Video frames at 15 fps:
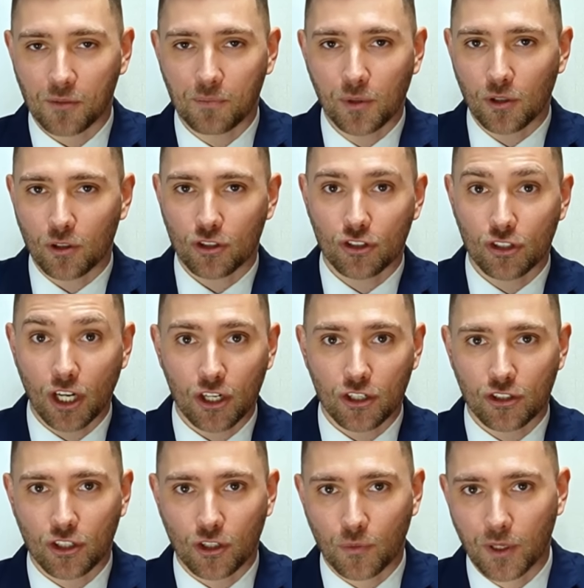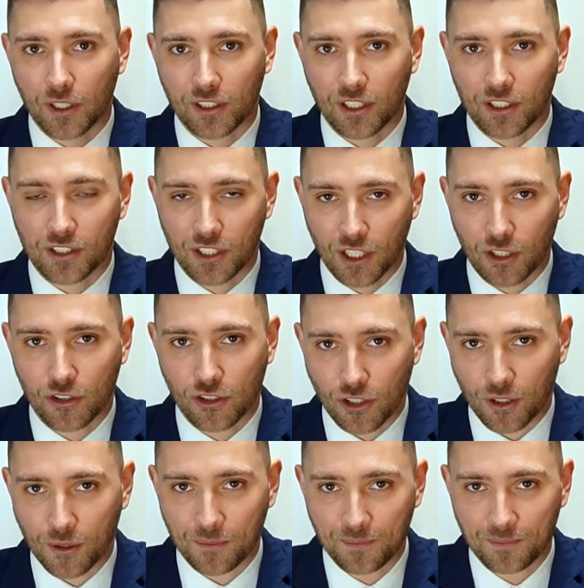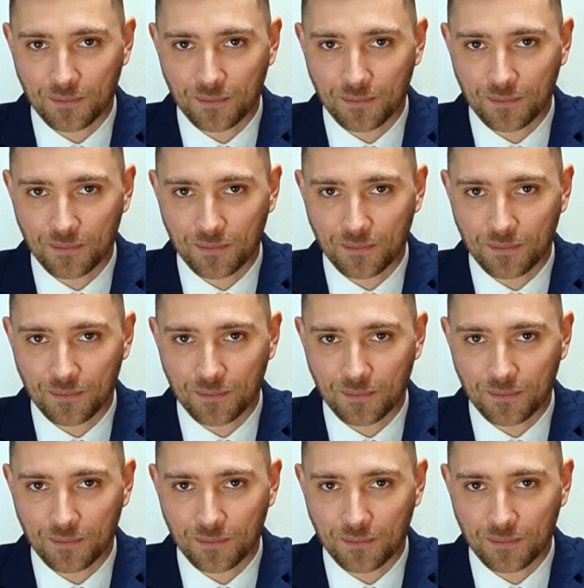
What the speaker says: Pio's gesture with the cincture?